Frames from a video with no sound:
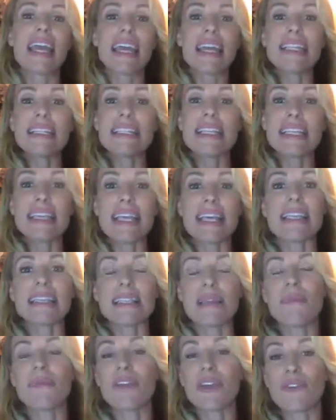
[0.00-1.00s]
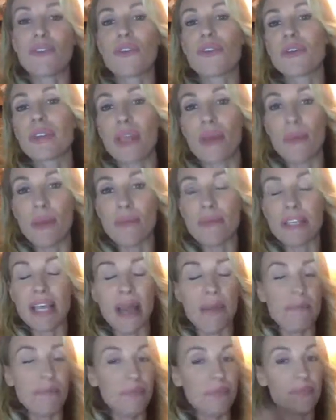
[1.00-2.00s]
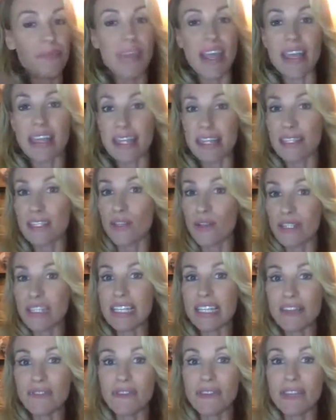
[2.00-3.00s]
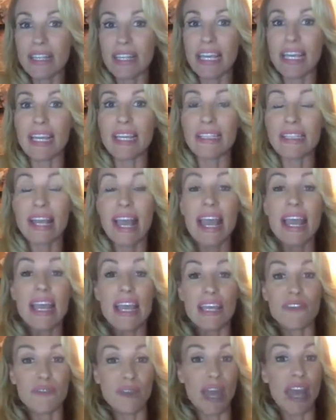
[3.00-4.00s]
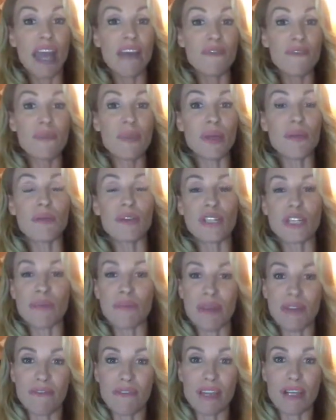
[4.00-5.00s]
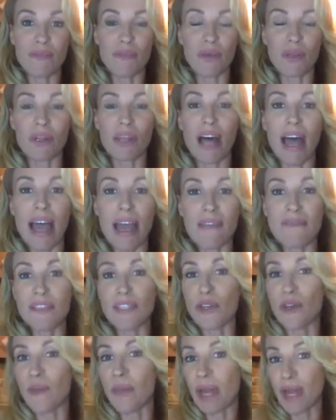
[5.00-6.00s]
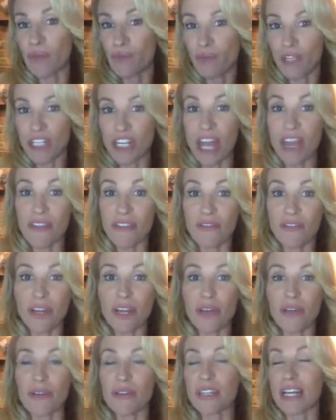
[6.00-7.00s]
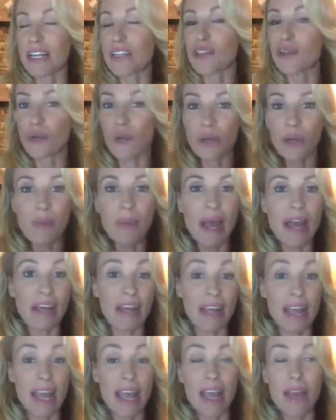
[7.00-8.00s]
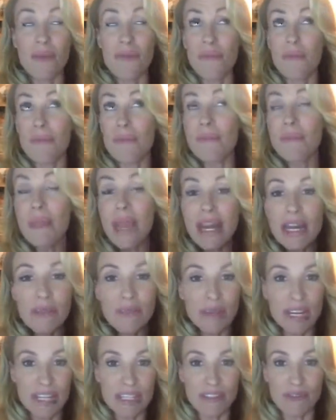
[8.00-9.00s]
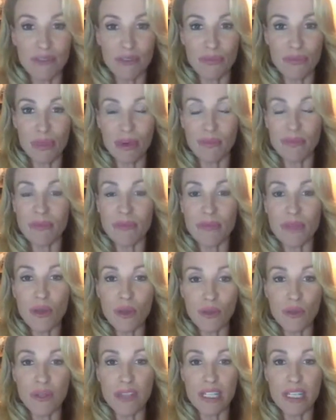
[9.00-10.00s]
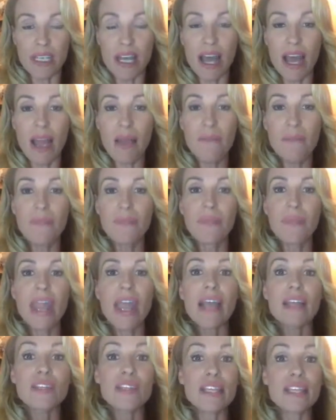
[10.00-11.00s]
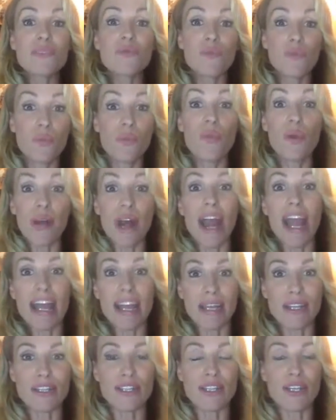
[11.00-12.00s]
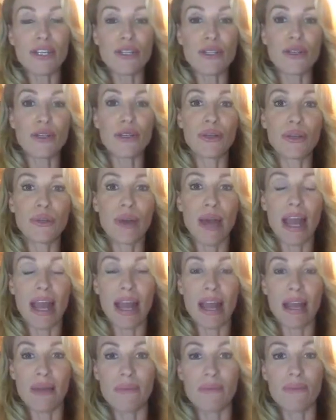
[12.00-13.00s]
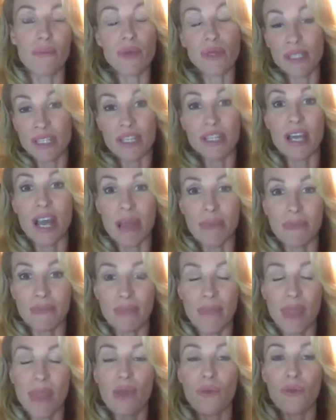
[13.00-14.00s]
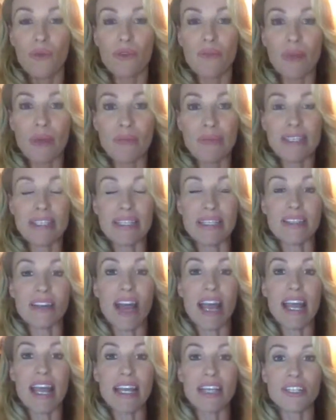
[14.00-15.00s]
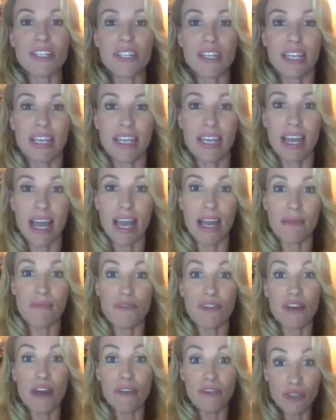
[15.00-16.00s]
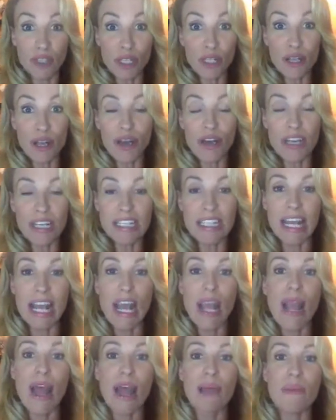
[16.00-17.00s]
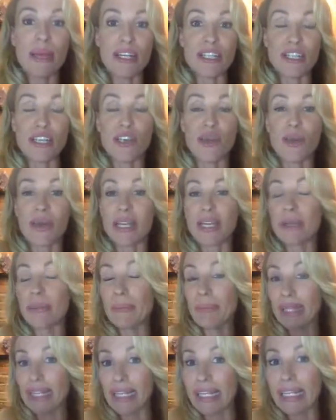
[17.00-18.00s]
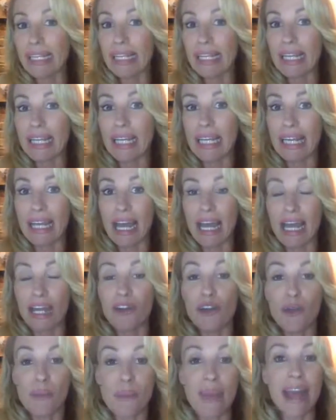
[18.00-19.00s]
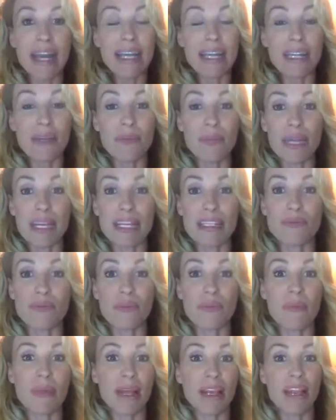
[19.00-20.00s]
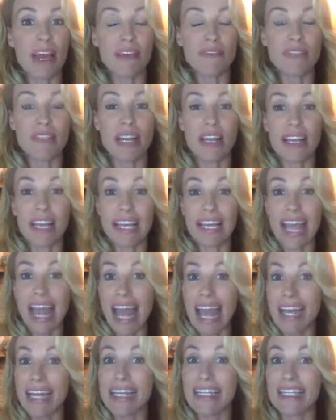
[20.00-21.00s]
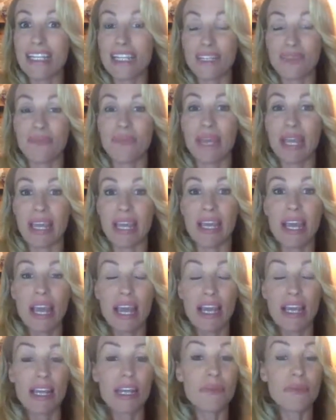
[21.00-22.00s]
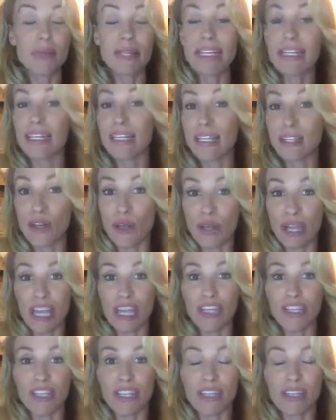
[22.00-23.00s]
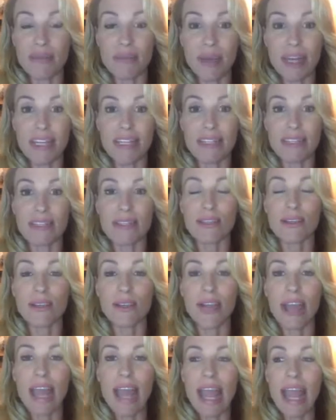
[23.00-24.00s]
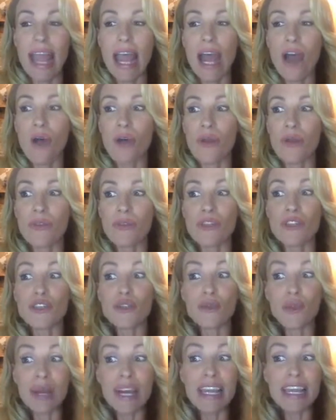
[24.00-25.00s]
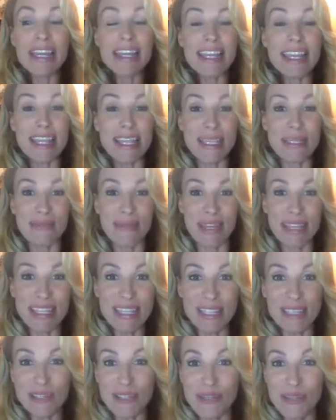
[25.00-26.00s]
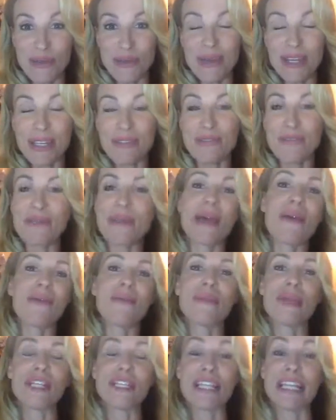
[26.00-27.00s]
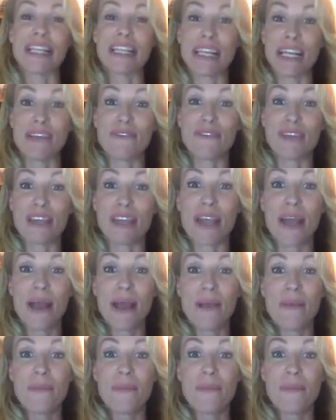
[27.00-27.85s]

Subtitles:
is that there's something wrong on their website. Now, there's lots of different things. If you haven't been watching my Facebook Lives, go back and watch other videos. I talk about many, many different problems all the time. So that's what I actually do most of the time with my business. I actually travel a lot. I'm actually going completely nomadic, because with my lifestyle, I can just be completely location independent. So on the 20th of this month, so 2 weeks from now, I'm actually leaving